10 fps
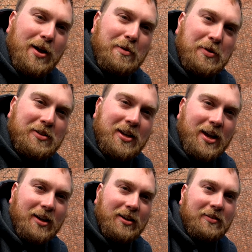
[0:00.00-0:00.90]
made a
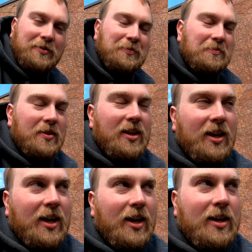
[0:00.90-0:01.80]
mistake
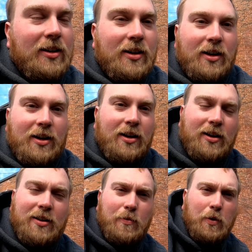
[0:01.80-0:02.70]
and
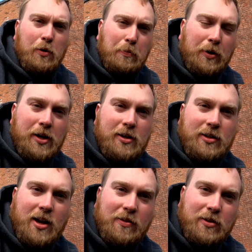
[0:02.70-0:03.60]
we
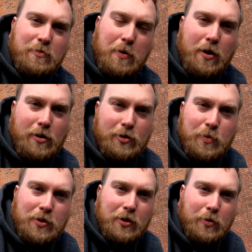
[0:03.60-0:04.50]
replaced Nathan's
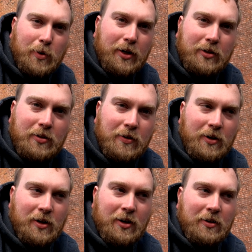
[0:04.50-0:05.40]
balls with the correct
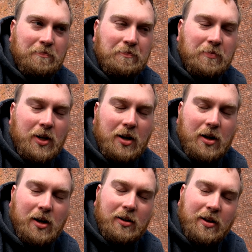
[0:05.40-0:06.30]

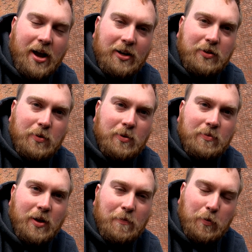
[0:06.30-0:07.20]

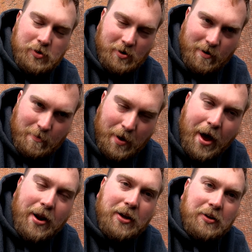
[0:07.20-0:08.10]
axle if it was an
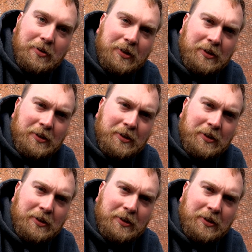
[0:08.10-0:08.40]
automatic.